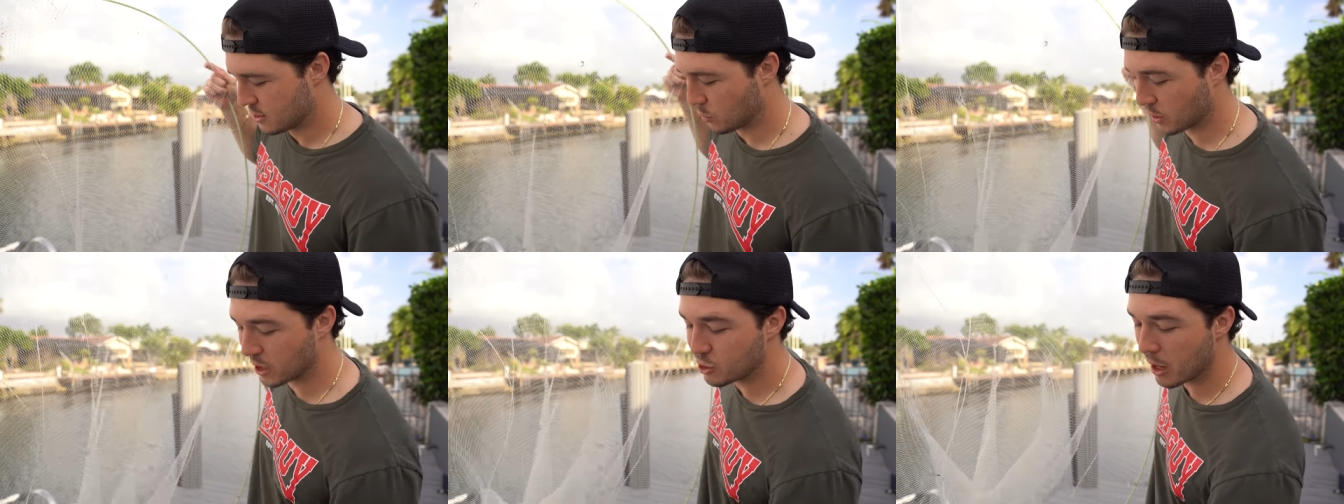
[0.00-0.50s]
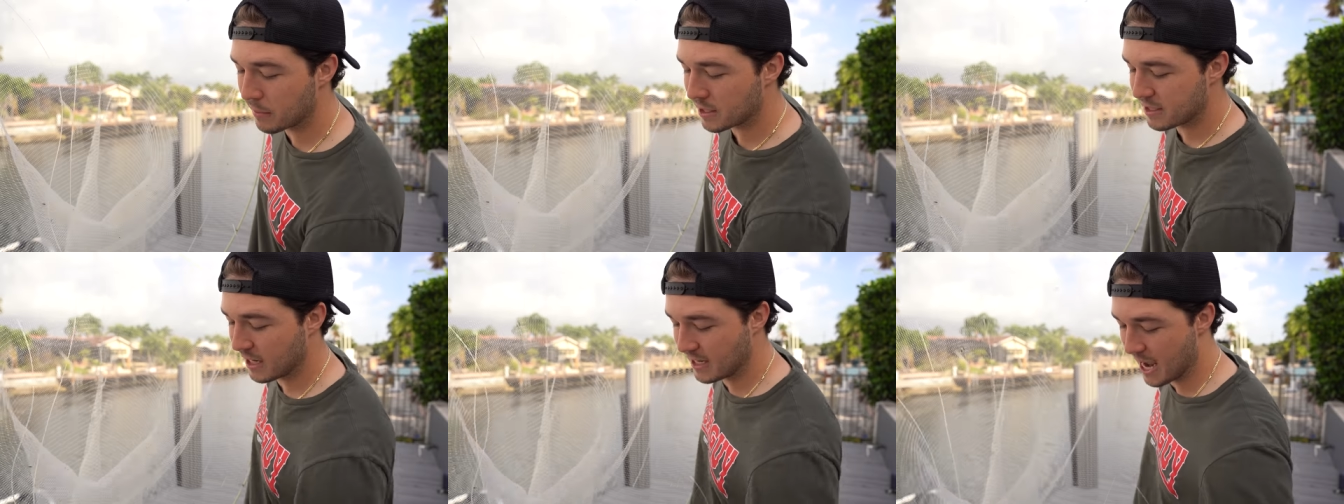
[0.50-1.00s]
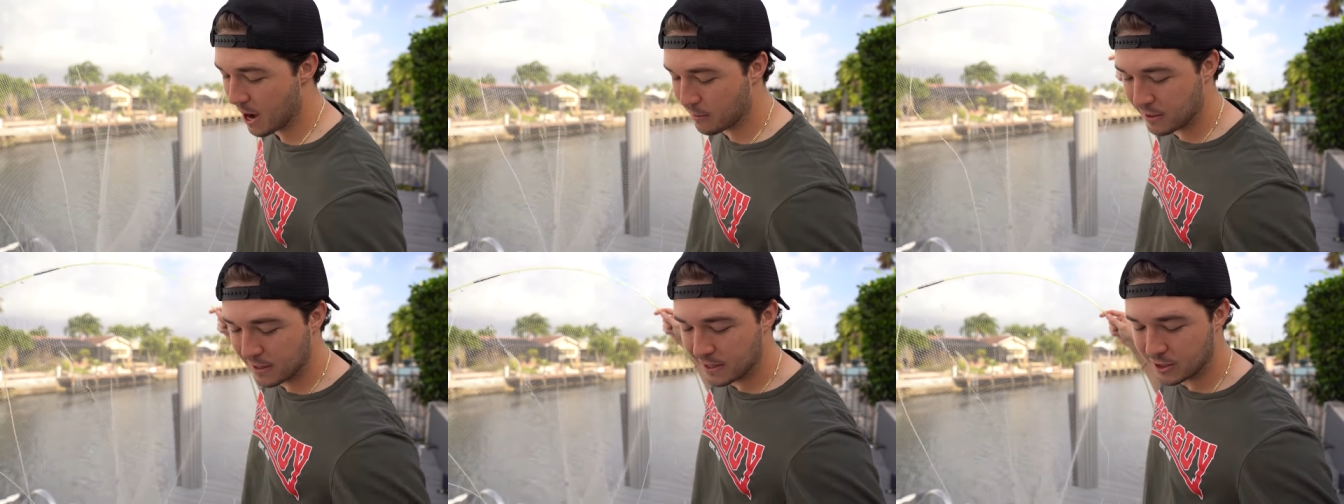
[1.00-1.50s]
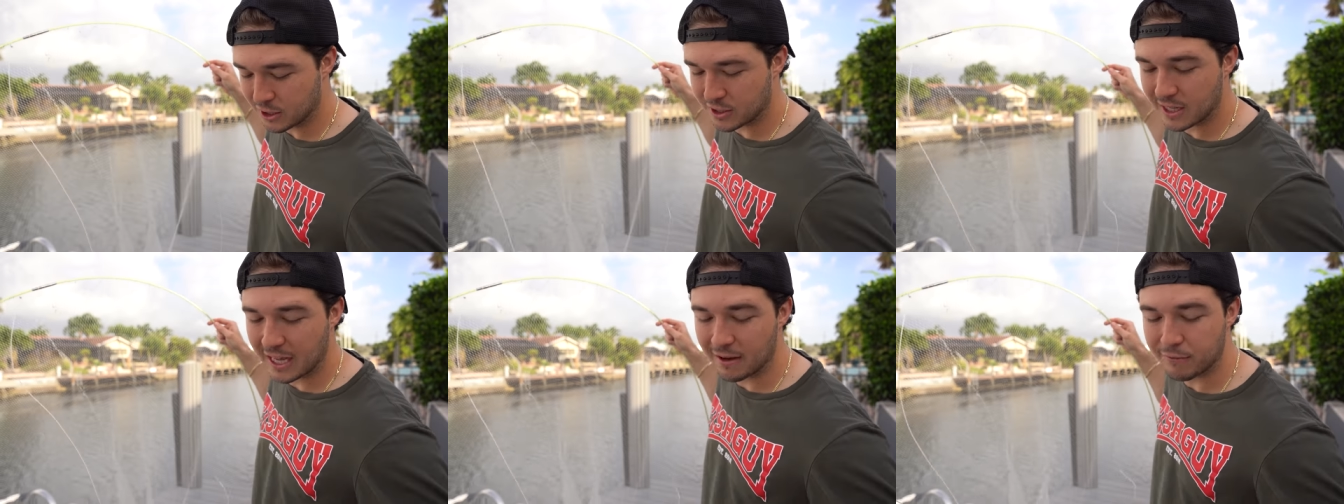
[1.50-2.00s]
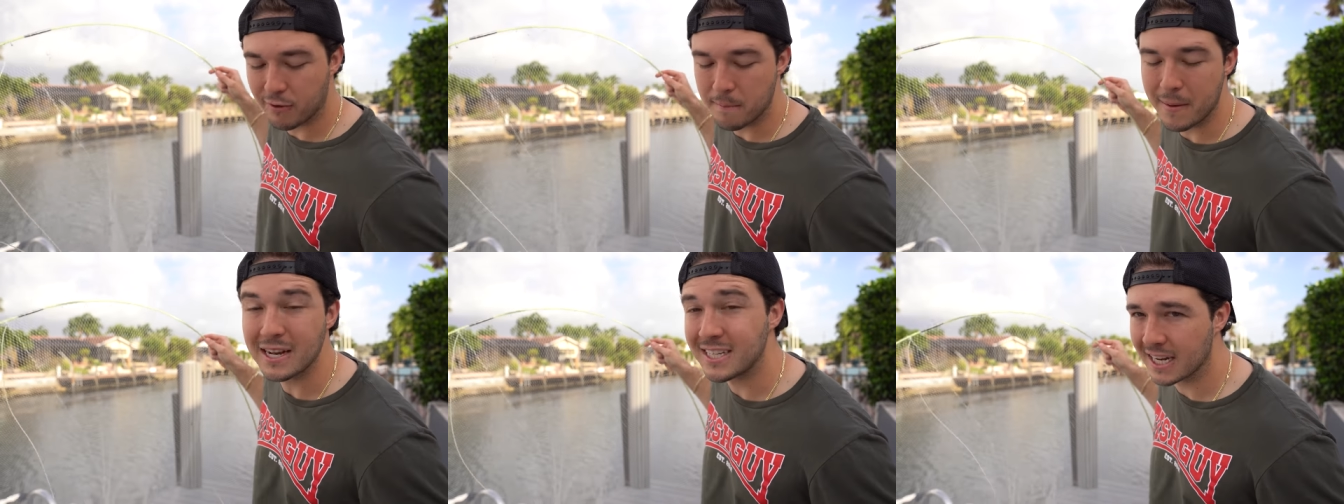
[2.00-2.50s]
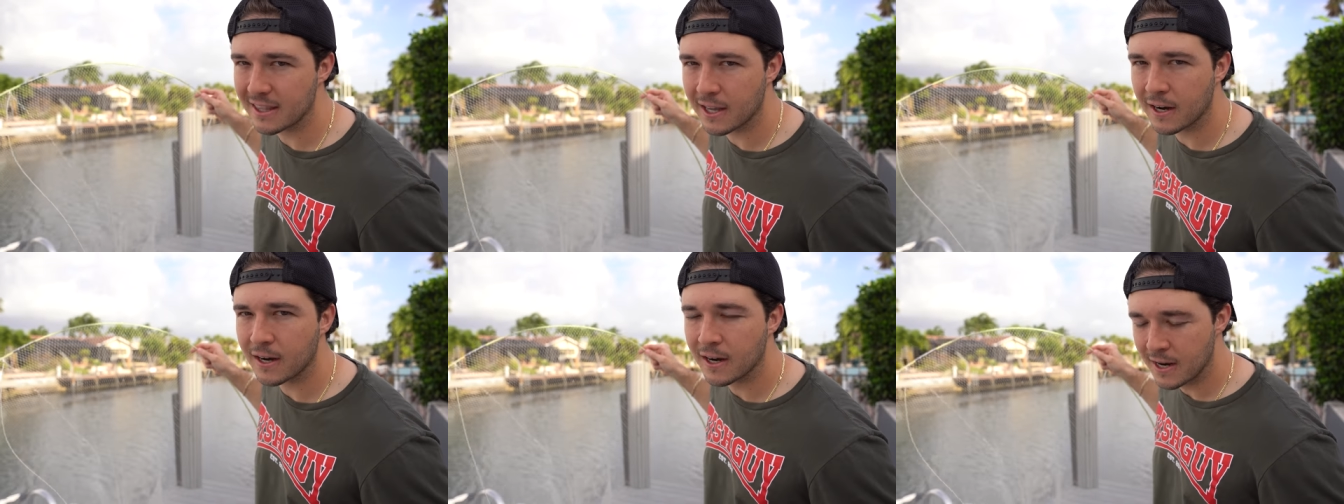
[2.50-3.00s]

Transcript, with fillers: So we're gonna drop this thing down just to get it fermenting in there.